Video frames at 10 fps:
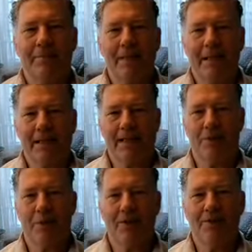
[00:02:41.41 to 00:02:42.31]
Because
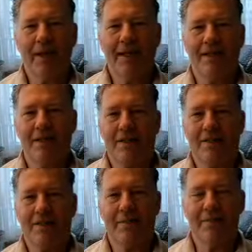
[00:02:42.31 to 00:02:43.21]
that's what defines us
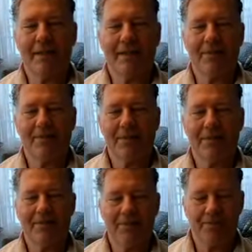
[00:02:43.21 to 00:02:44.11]
sometimes.